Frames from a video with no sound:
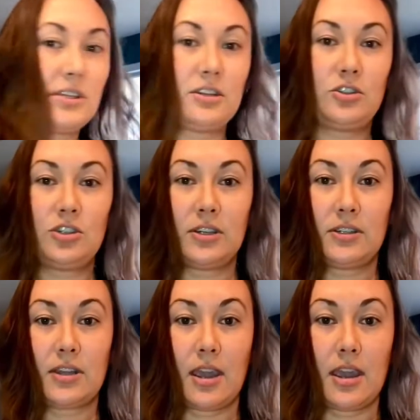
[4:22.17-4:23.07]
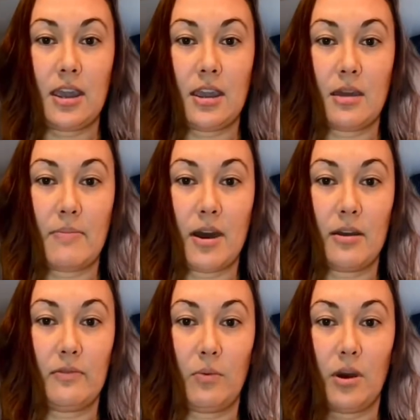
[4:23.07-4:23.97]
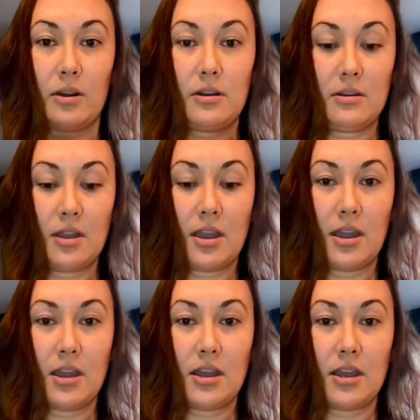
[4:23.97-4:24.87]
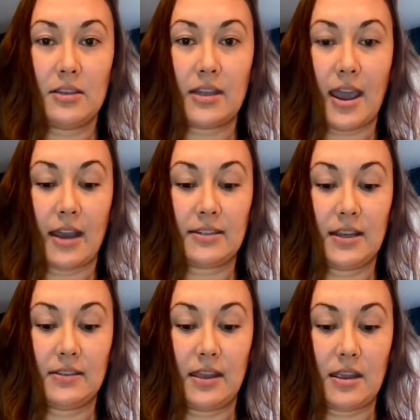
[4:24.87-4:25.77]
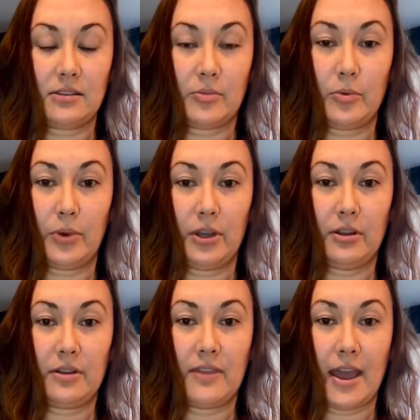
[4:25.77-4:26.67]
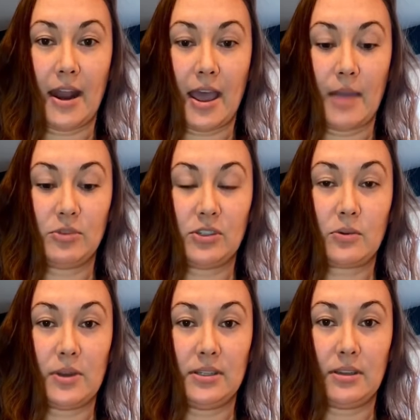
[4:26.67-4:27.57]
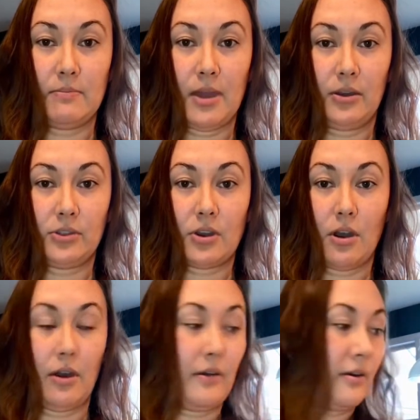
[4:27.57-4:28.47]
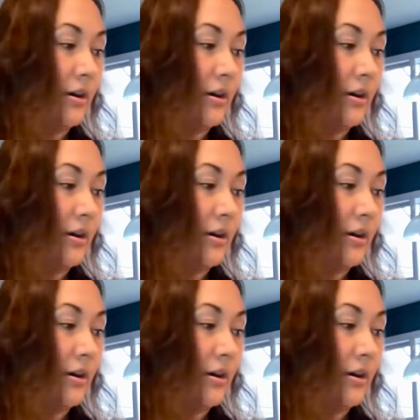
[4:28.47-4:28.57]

just a pot of water to act as a double boiler that I'm just going to melt all of